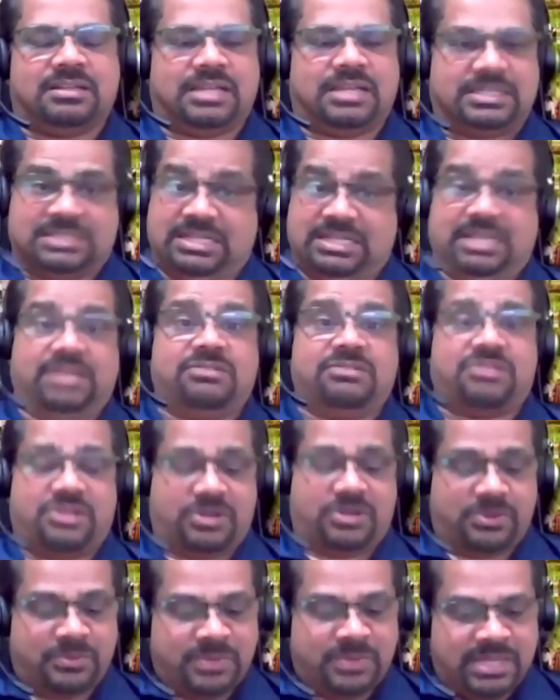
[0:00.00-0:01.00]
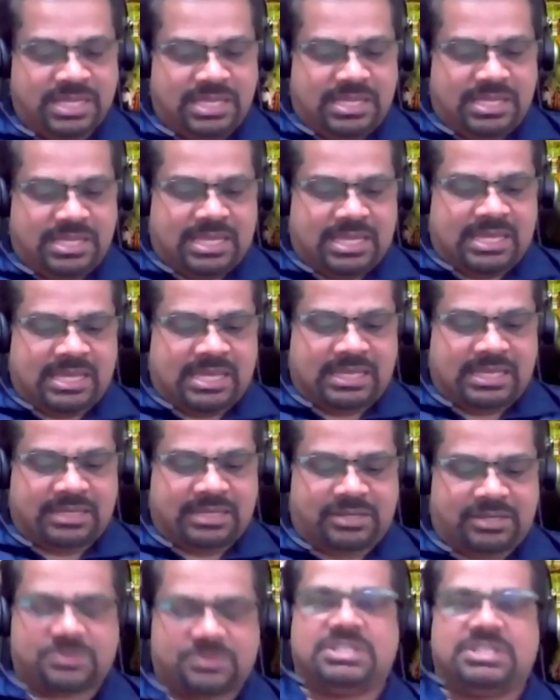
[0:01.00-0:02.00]
as an intro, and
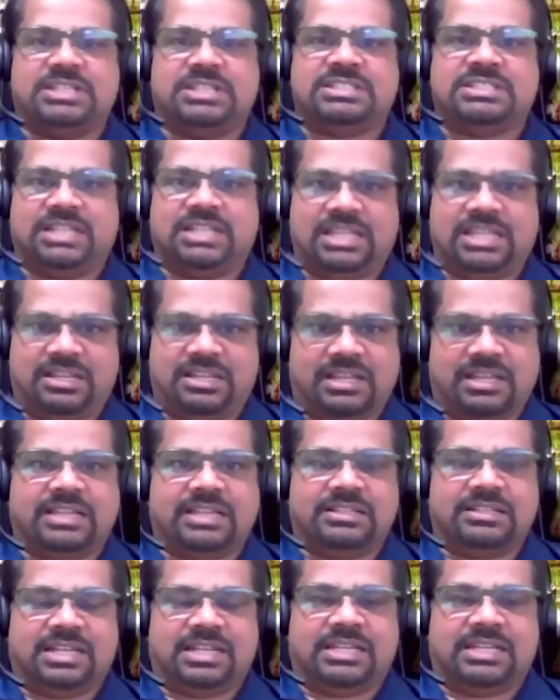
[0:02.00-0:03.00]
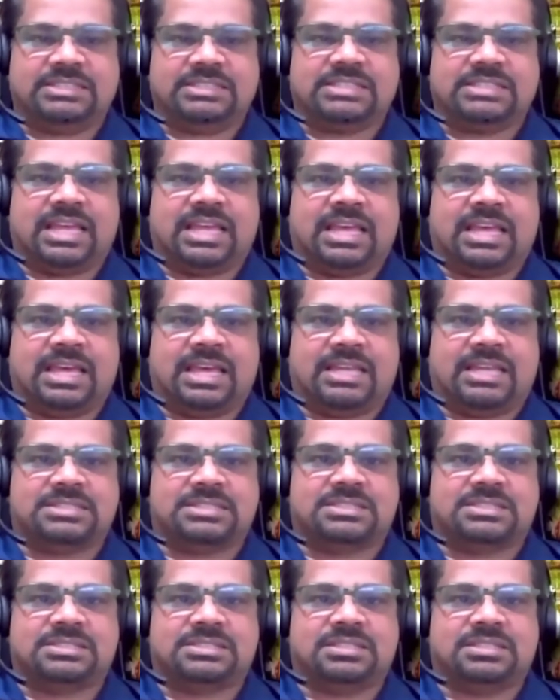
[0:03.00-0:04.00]
it was recently recognized
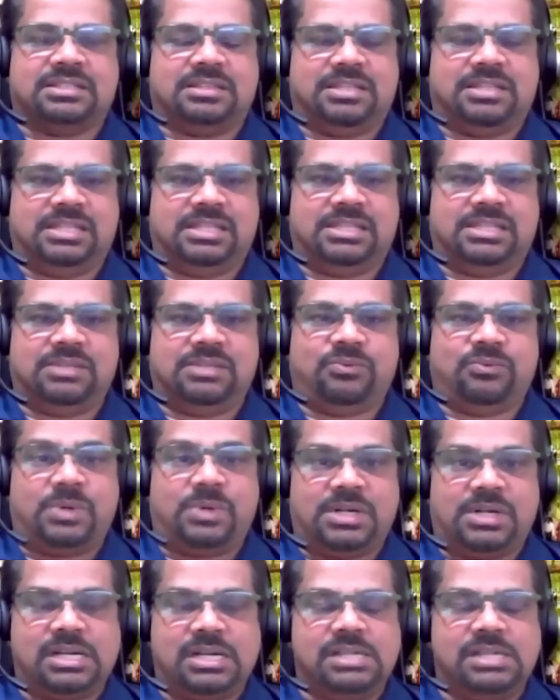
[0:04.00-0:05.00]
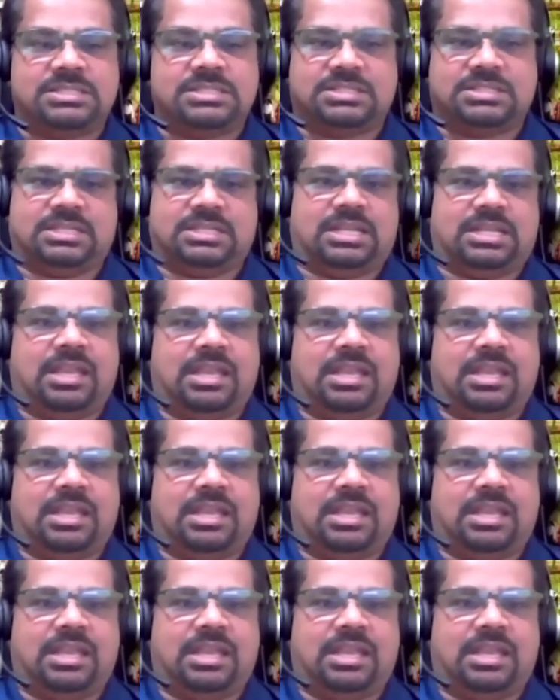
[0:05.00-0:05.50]
as the world's